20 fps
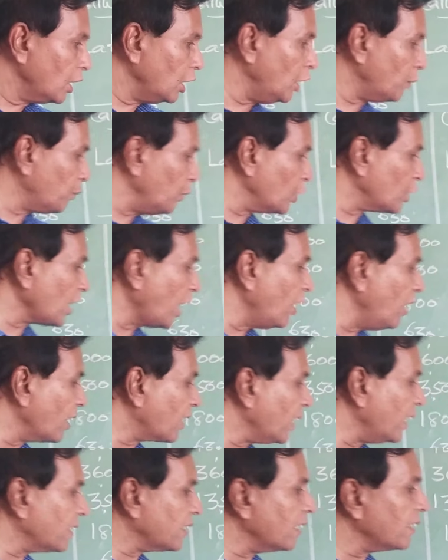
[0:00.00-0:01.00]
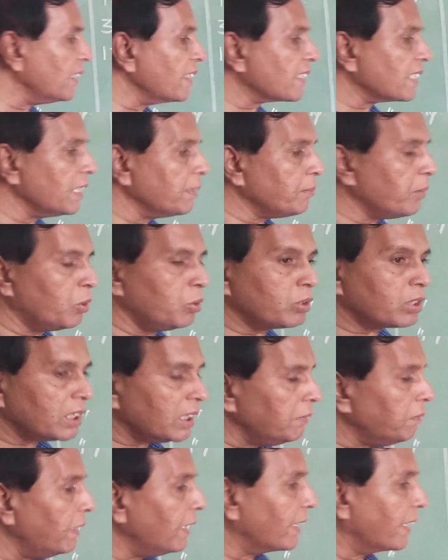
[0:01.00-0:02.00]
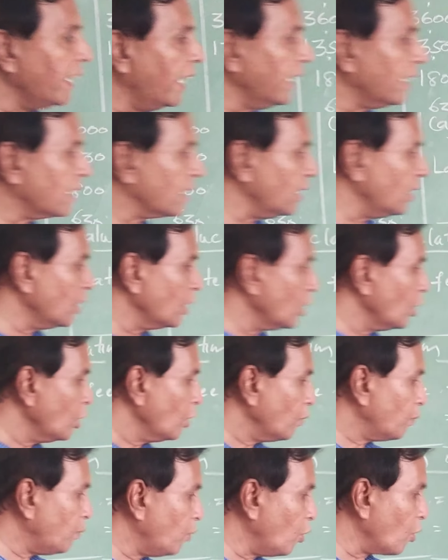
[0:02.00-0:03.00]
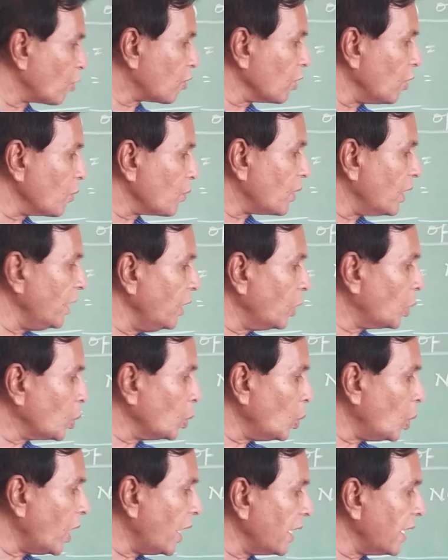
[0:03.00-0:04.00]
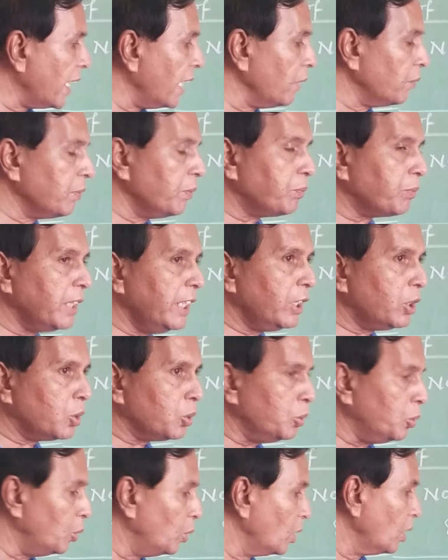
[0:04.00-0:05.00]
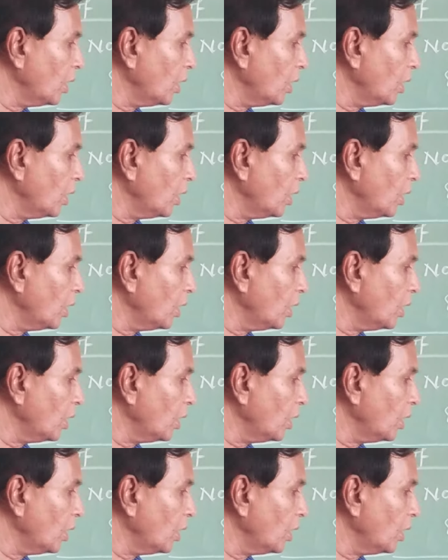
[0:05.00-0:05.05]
If we calculate this amount, we will get 4,252.